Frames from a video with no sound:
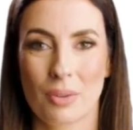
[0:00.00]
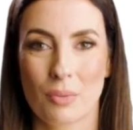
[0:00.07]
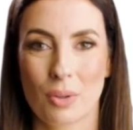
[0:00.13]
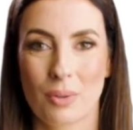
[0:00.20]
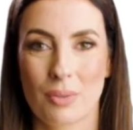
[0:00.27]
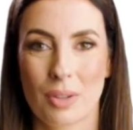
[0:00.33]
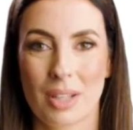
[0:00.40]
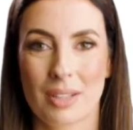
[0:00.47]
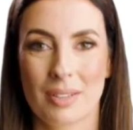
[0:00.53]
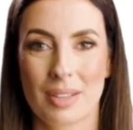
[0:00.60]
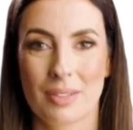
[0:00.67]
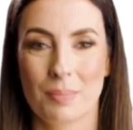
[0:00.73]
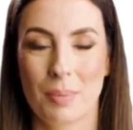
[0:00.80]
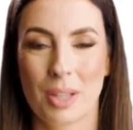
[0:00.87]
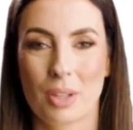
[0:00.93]
win
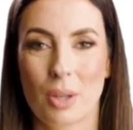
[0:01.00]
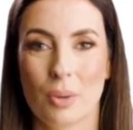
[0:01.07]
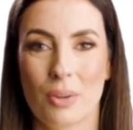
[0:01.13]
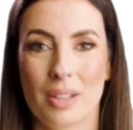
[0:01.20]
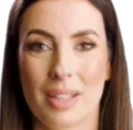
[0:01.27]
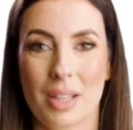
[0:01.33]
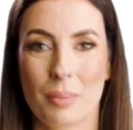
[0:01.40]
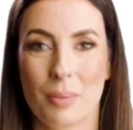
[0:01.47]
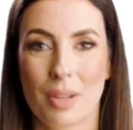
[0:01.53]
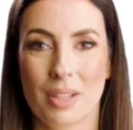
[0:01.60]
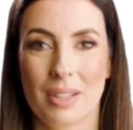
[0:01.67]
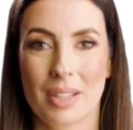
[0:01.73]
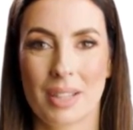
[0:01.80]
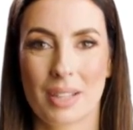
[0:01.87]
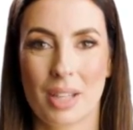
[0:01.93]
prizes by correctly
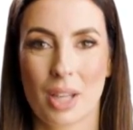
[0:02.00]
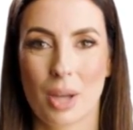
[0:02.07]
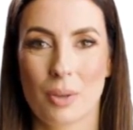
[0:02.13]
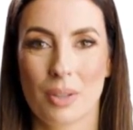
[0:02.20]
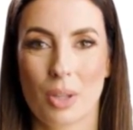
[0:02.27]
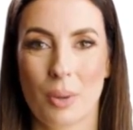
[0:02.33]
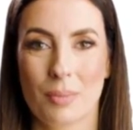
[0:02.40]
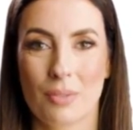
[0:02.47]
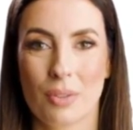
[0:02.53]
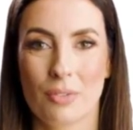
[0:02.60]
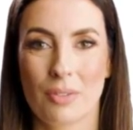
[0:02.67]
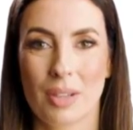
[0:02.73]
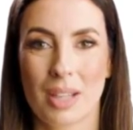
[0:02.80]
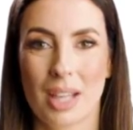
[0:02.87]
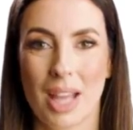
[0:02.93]
predicting the outcomes
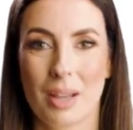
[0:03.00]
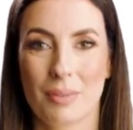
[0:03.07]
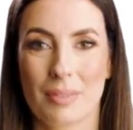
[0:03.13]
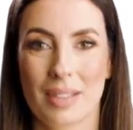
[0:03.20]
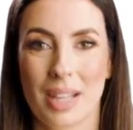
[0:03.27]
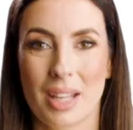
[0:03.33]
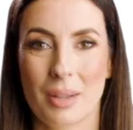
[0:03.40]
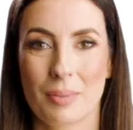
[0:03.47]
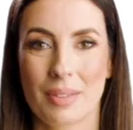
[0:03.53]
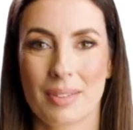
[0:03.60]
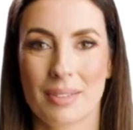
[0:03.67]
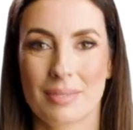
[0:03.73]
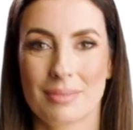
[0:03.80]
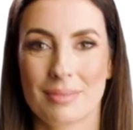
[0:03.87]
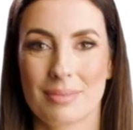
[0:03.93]
of real-life
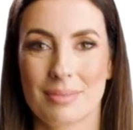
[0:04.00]
games.